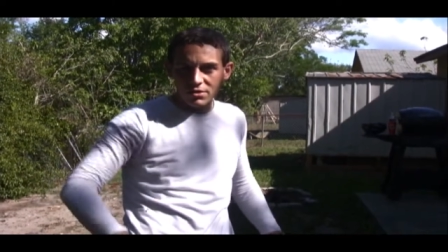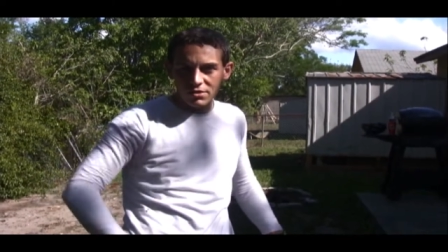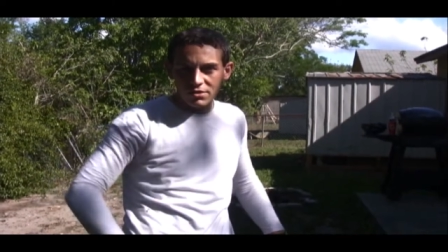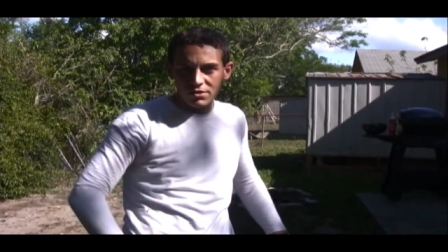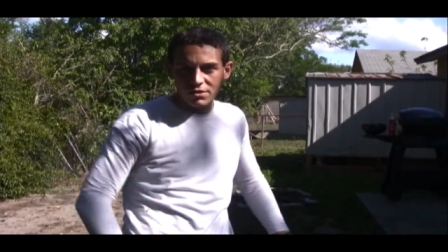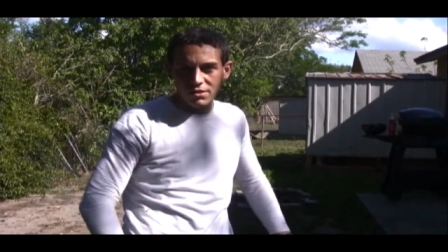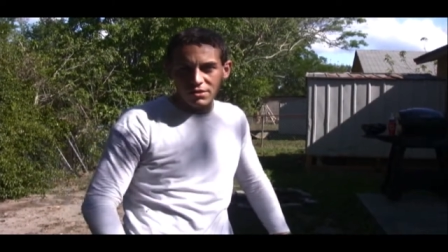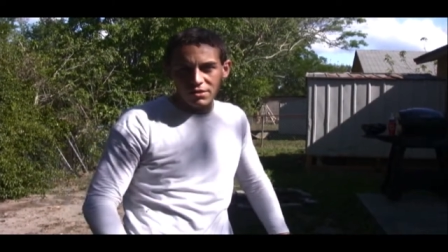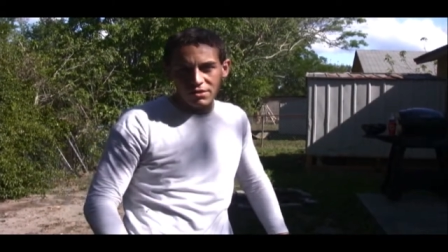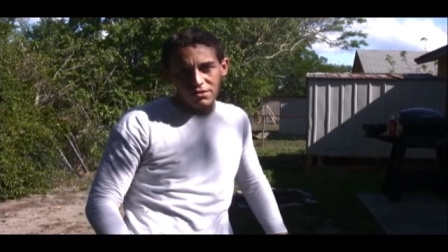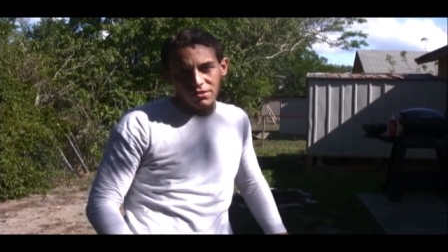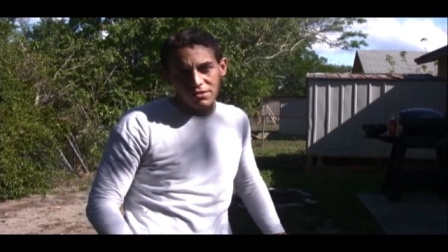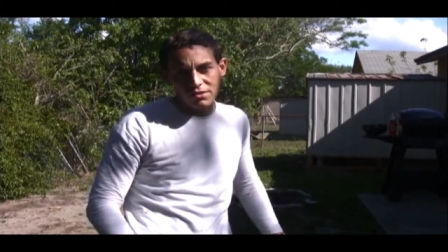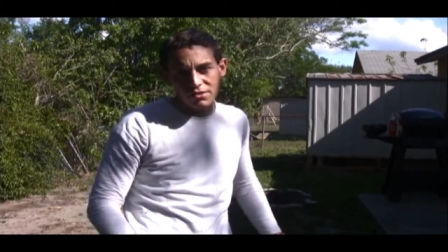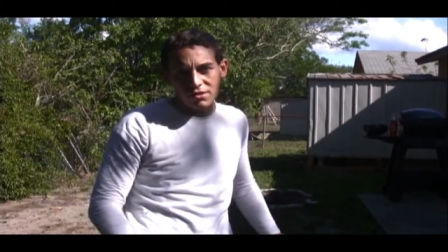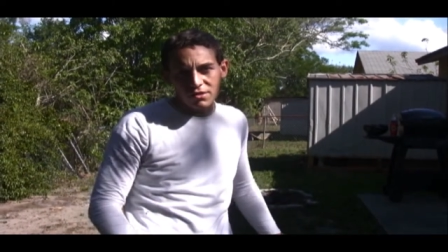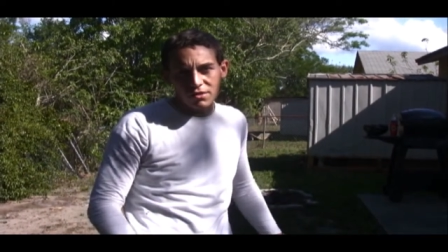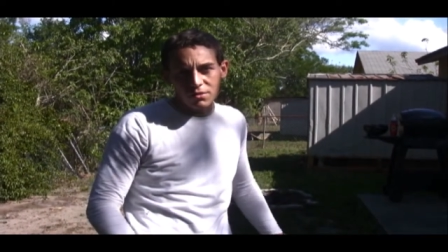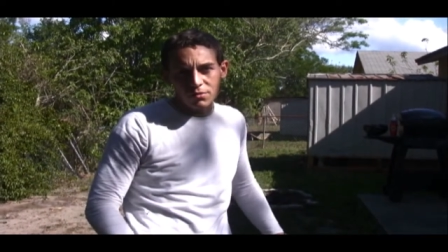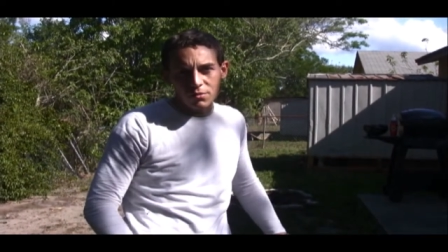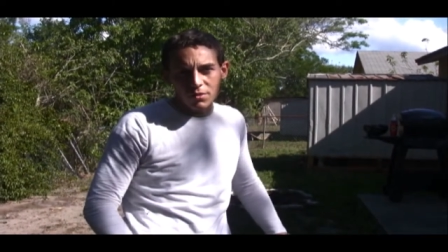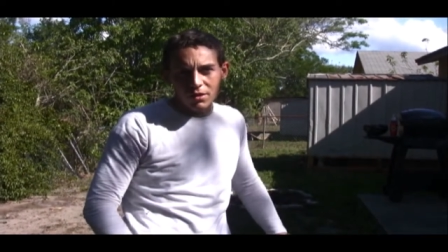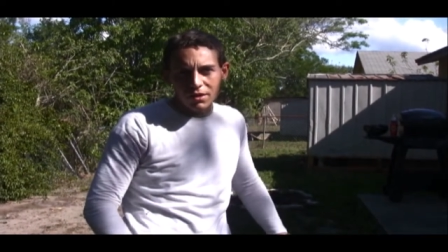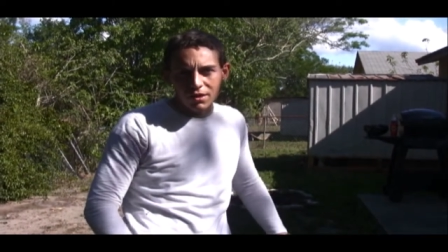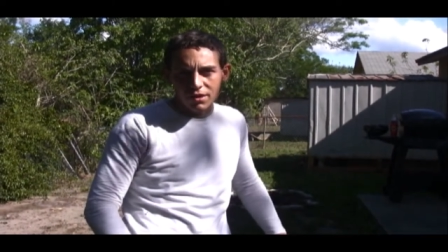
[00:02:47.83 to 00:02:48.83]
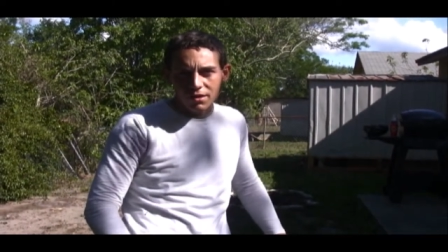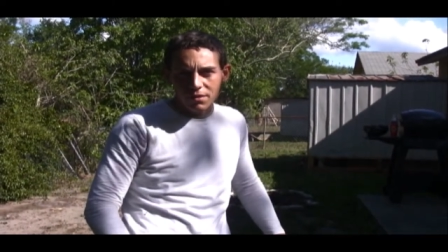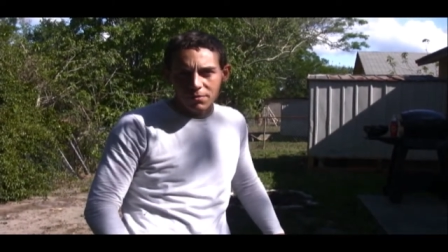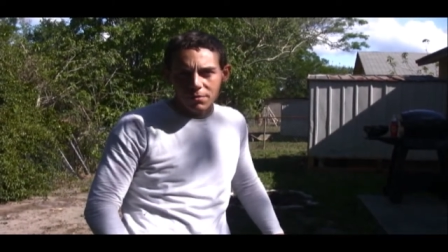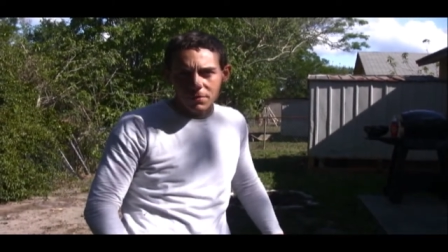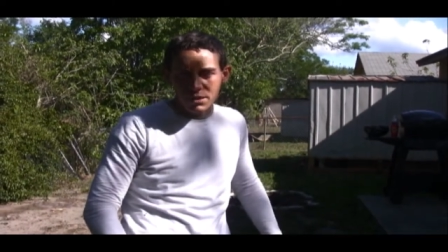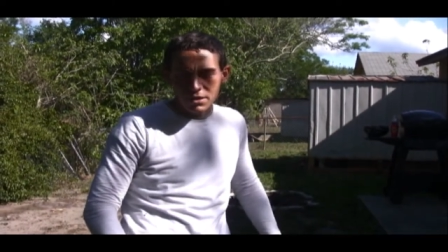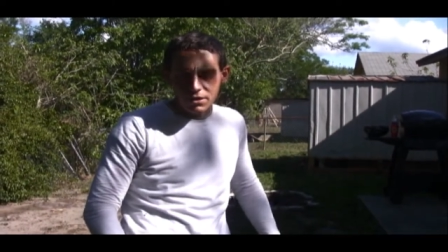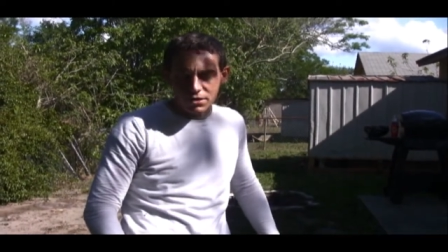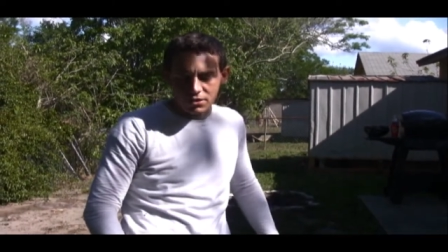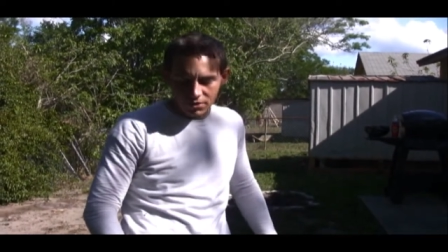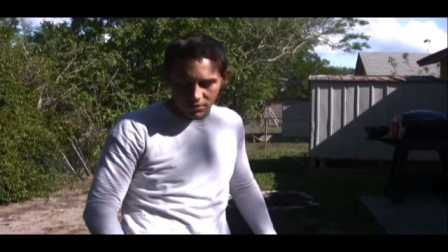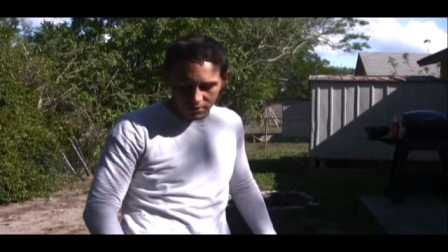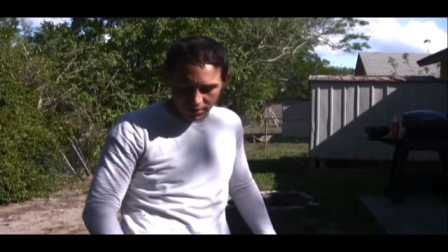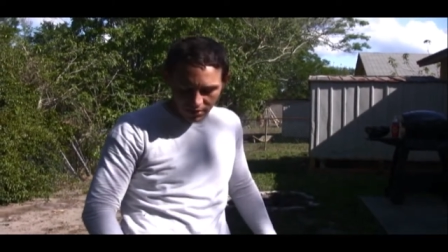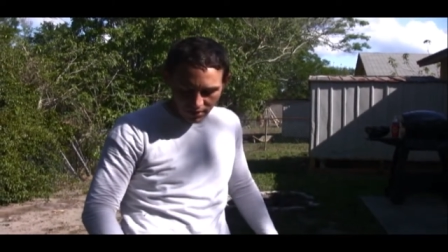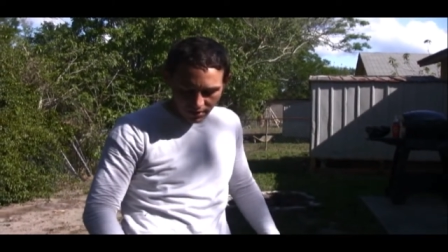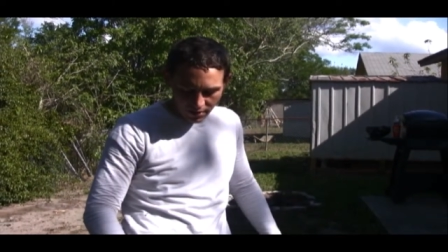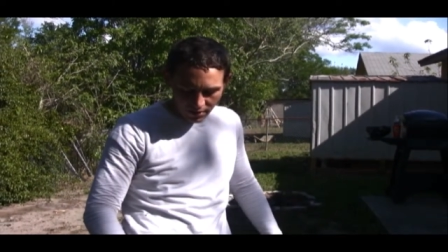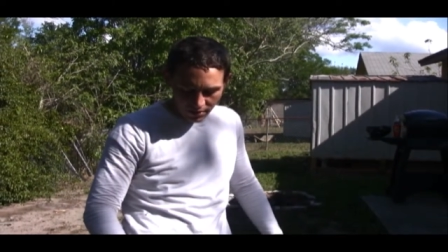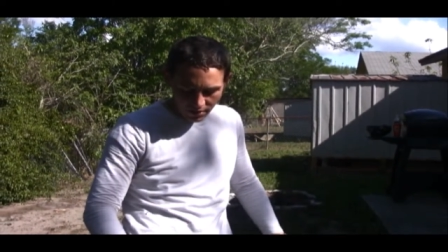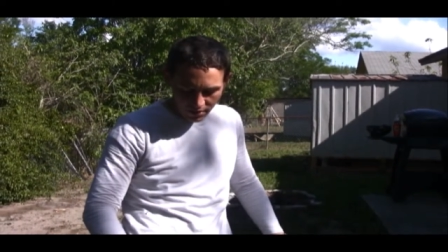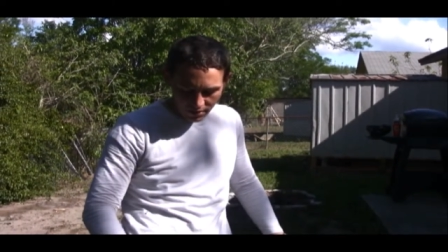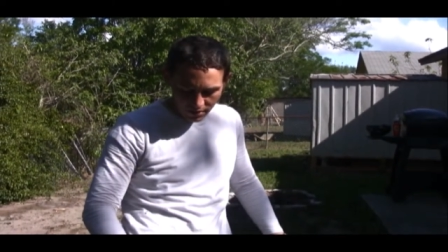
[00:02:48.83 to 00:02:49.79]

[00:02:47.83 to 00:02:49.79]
are a certain way, make sure that